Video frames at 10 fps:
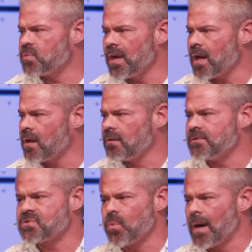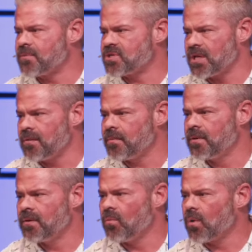Because we're not called to swap
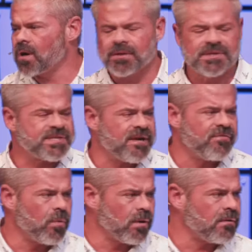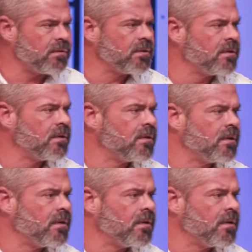sheep, we're called to save the world.